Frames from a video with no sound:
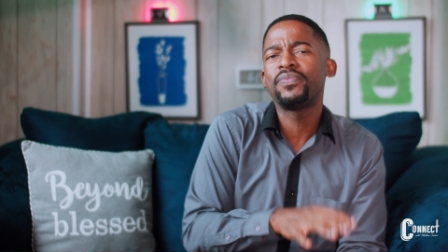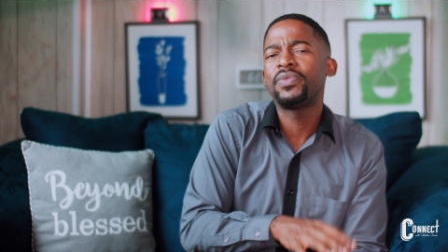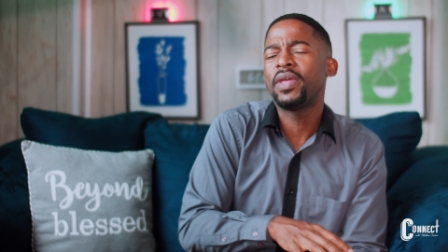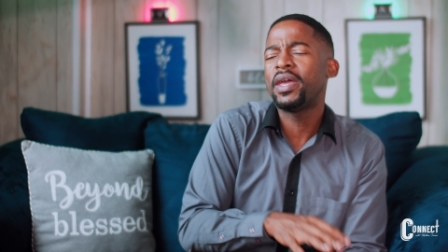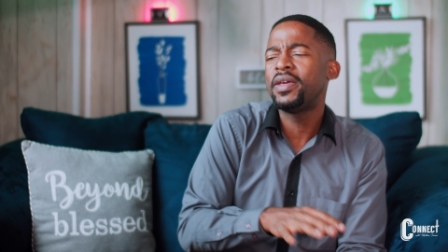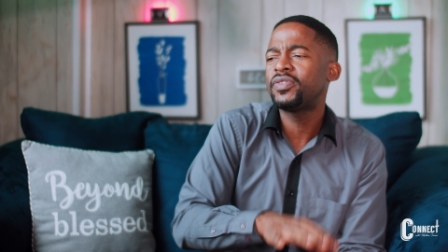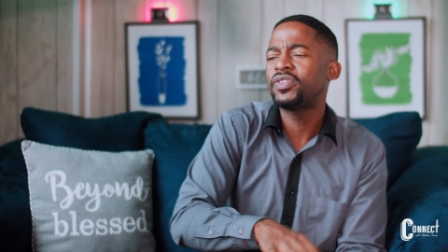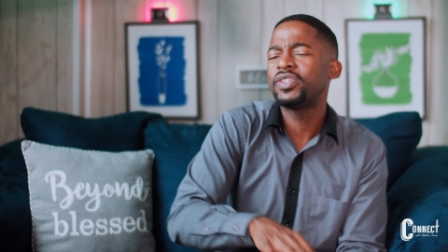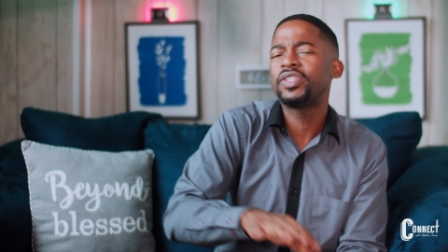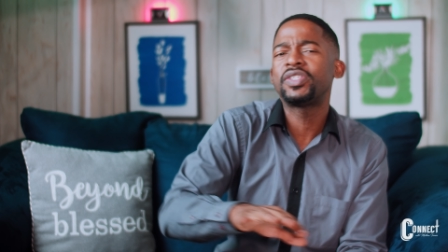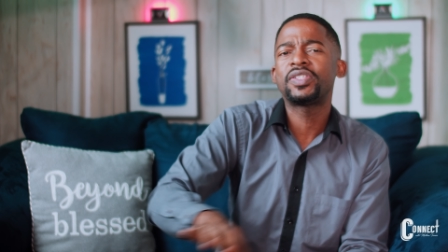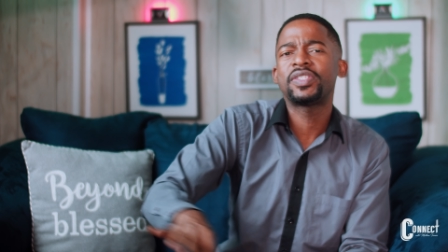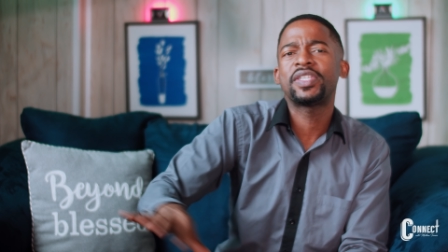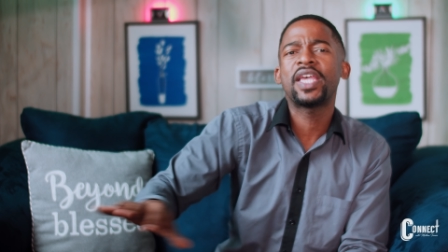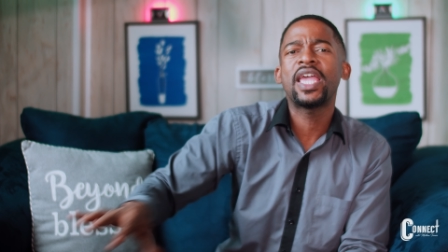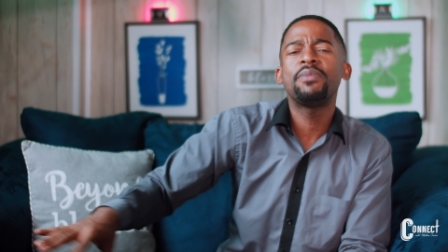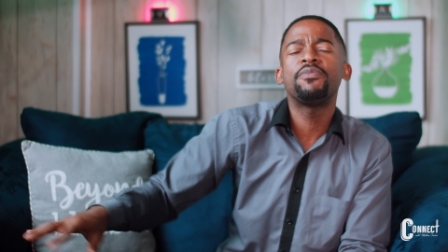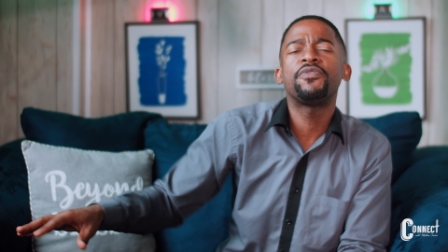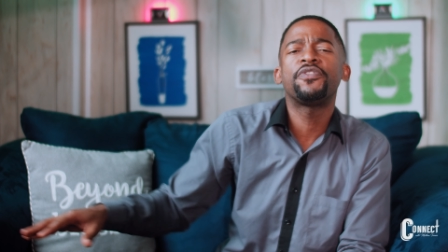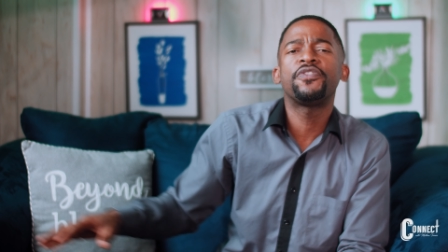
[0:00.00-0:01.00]
It's the
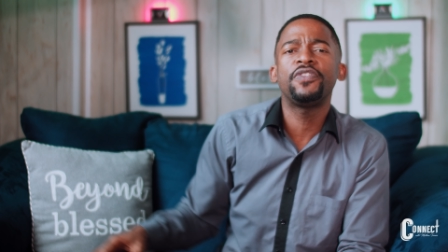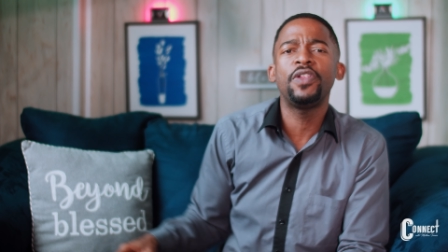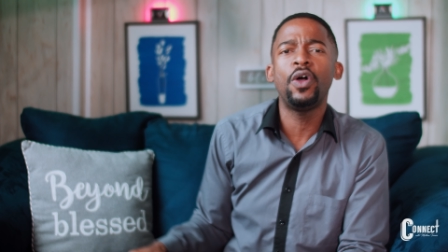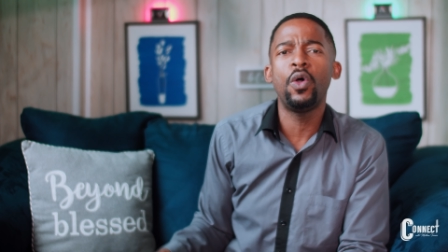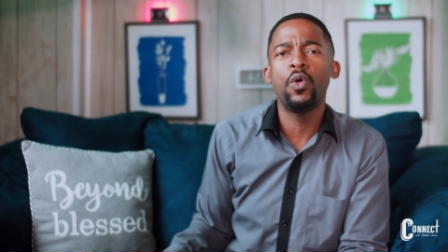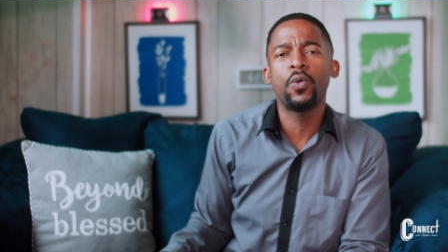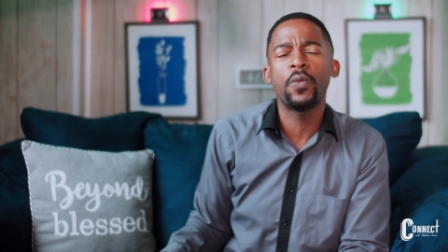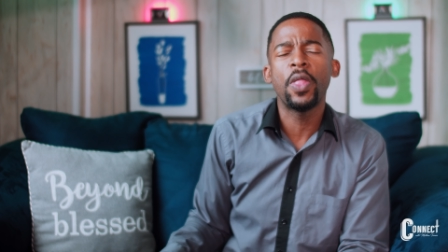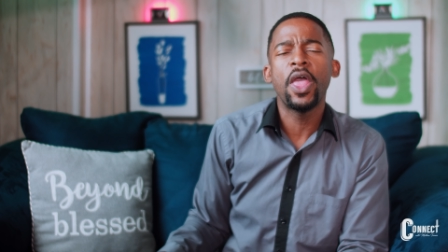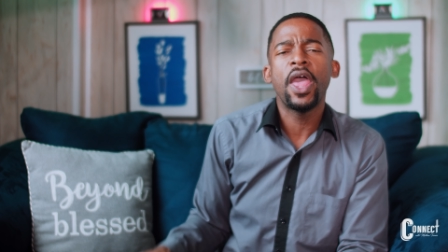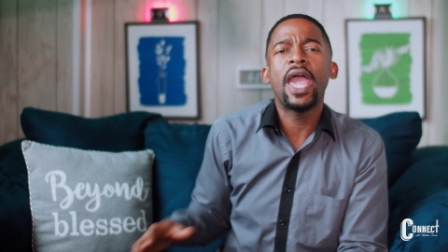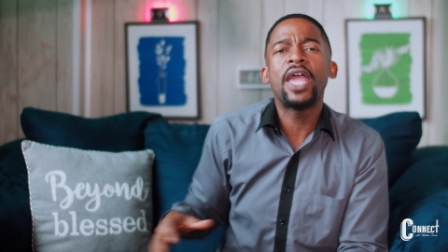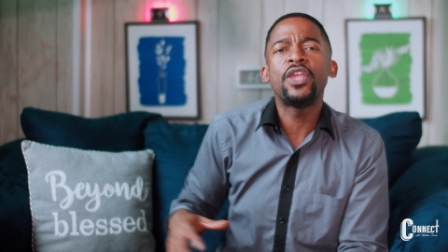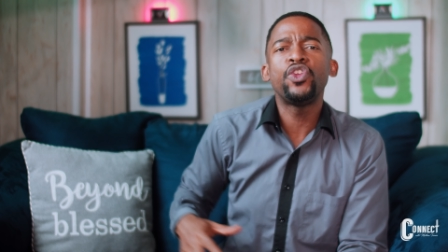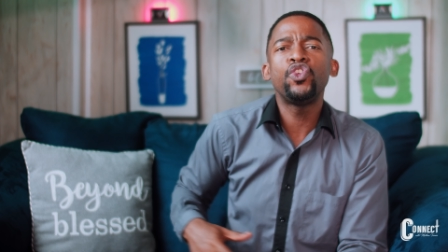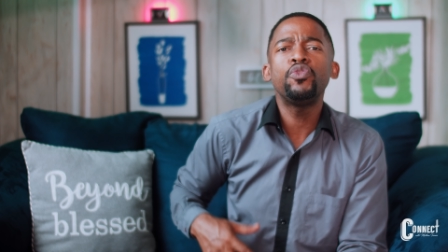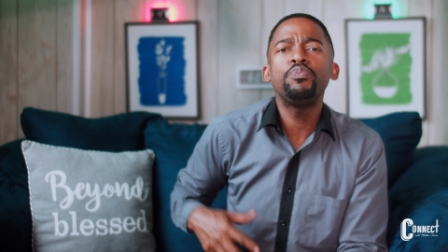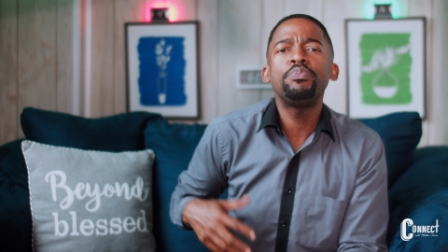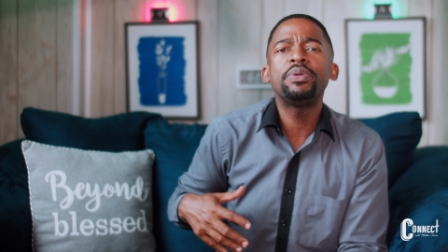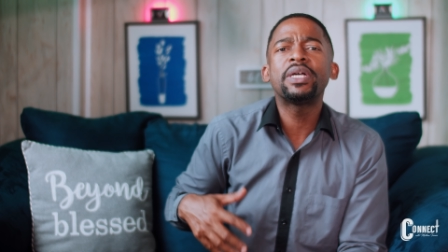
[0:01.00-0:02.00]
same flow. And
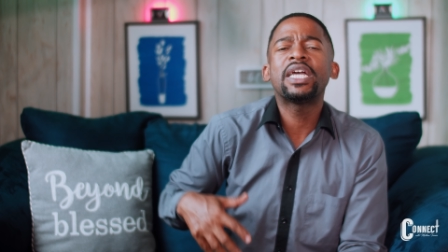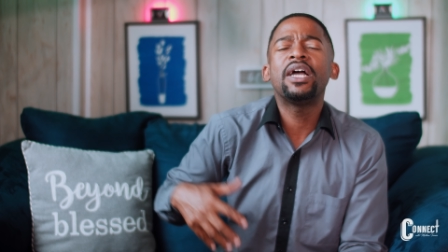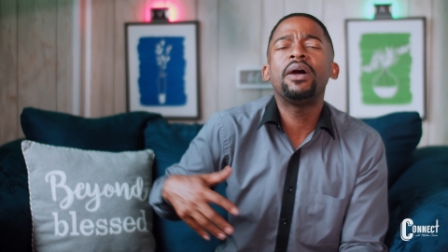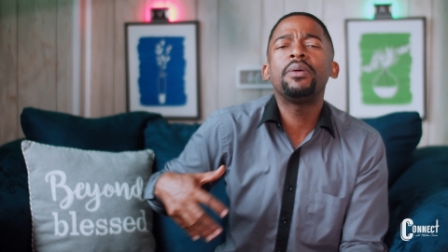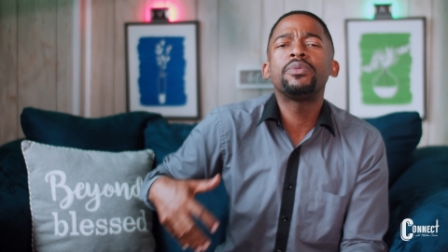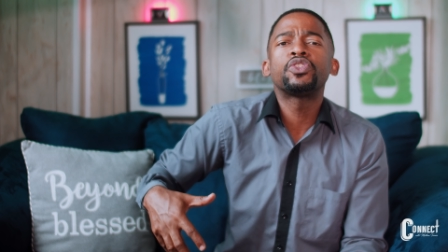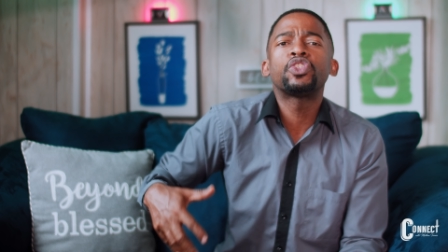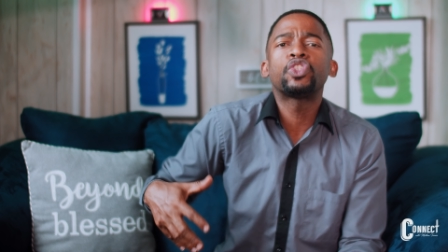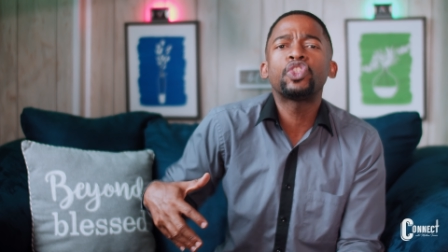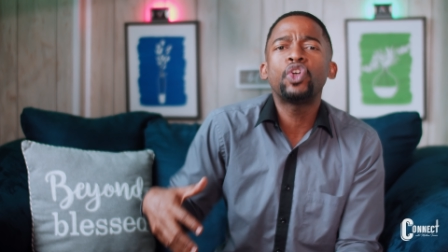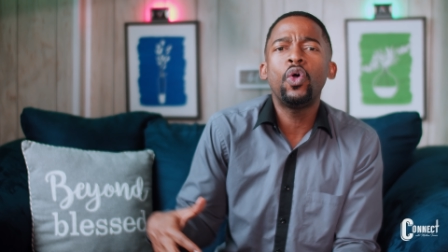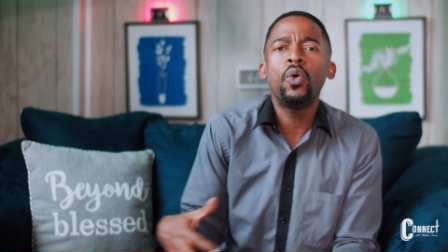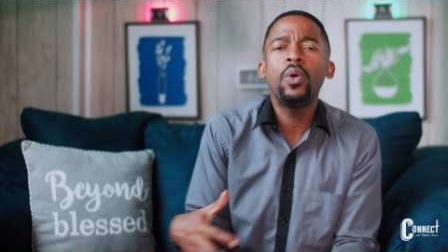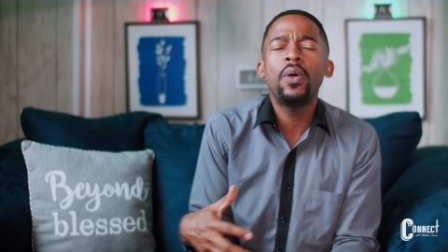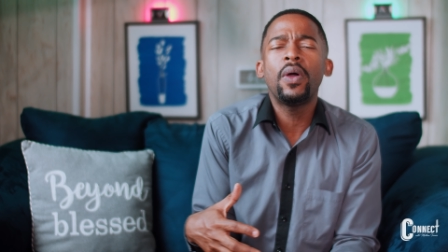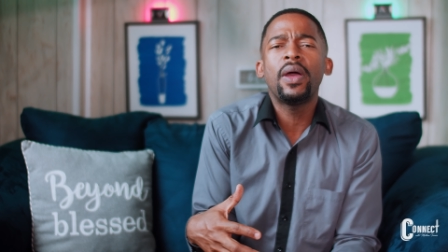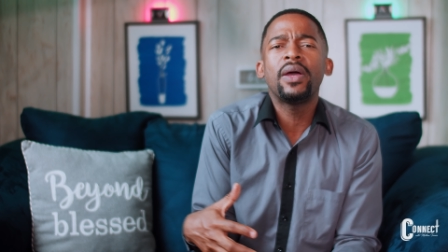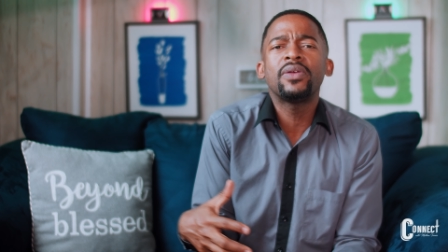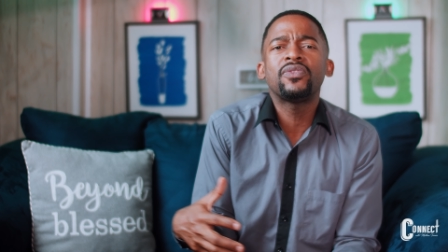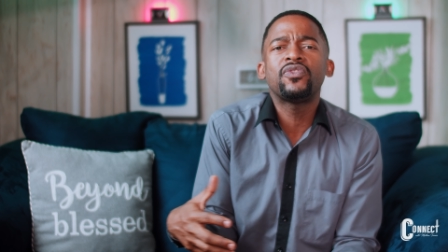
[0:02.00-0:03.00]
you become so
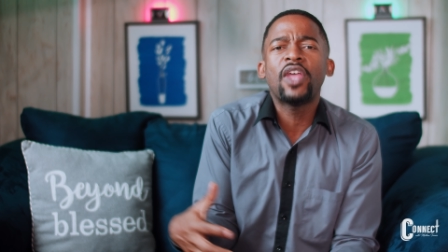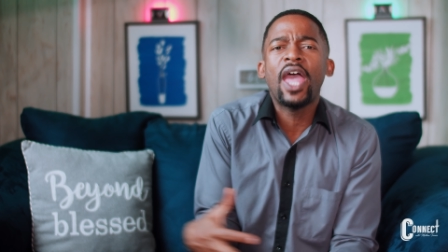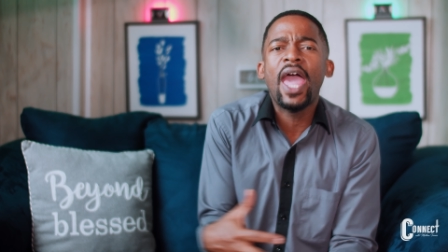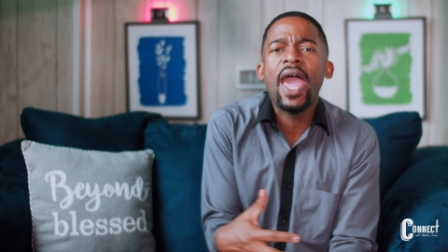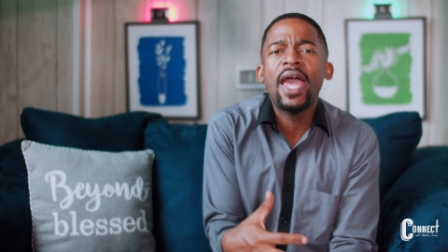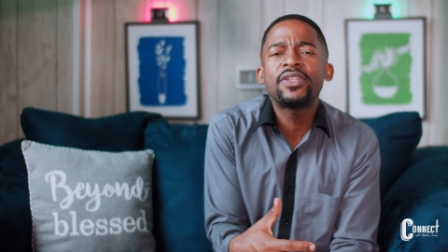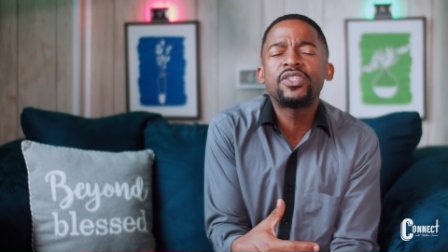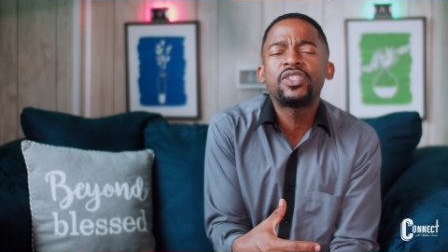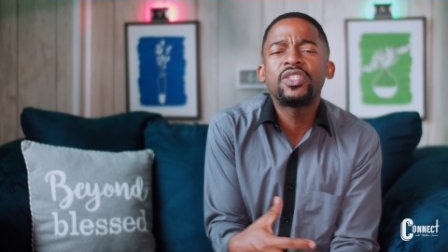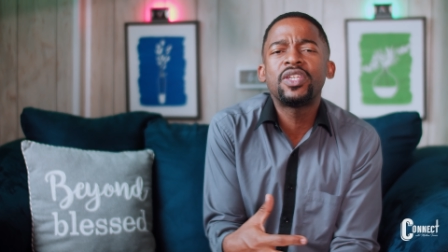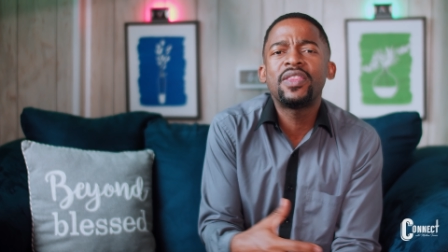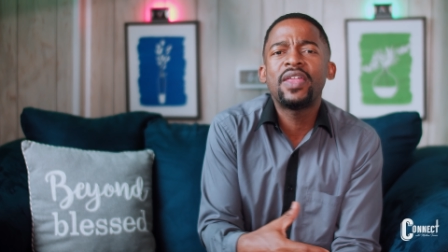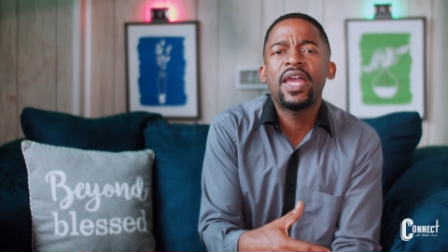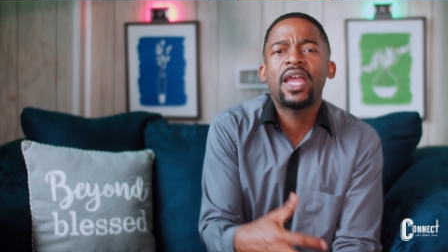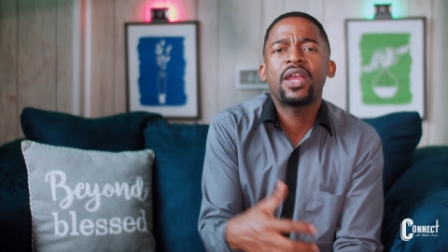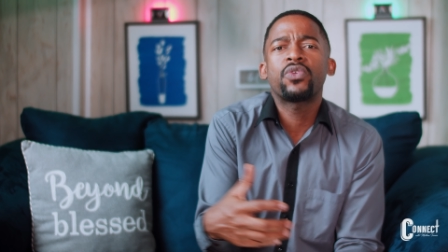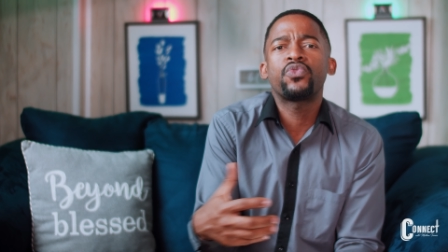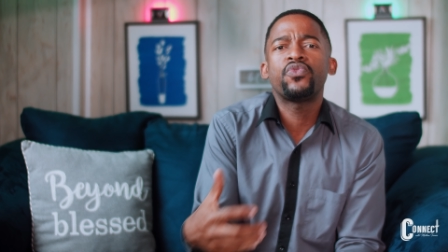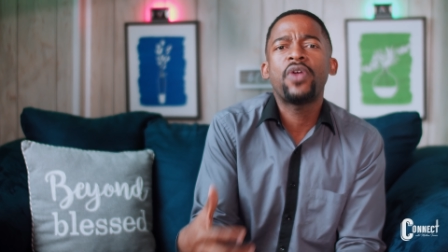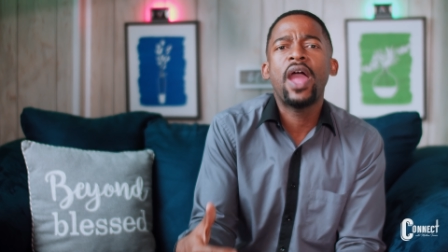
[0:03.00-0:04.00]
attached to
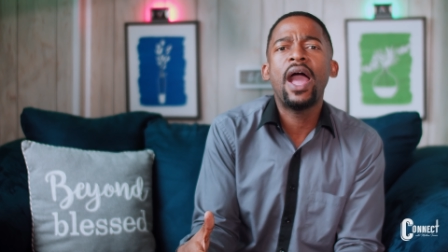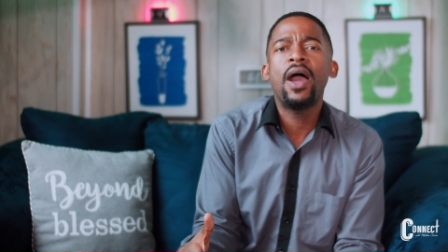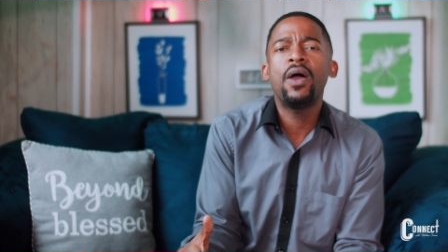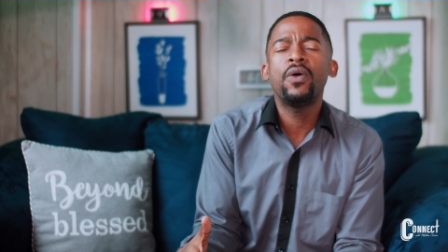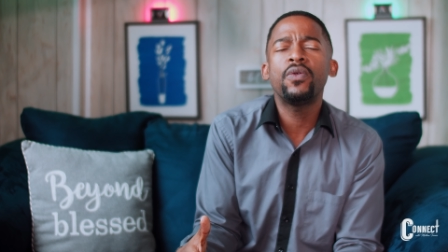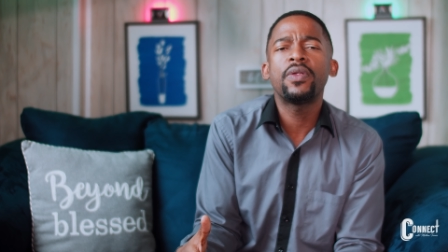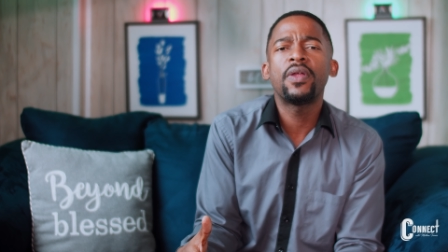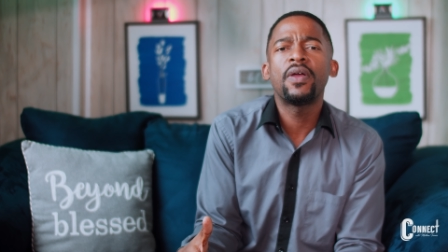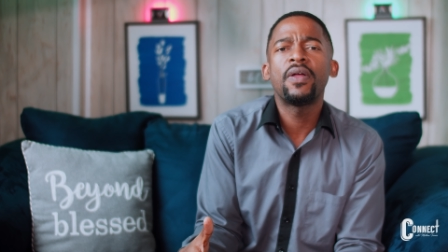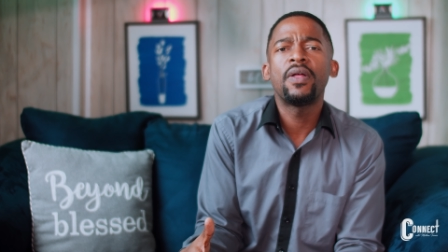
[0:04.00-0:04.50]
that crowd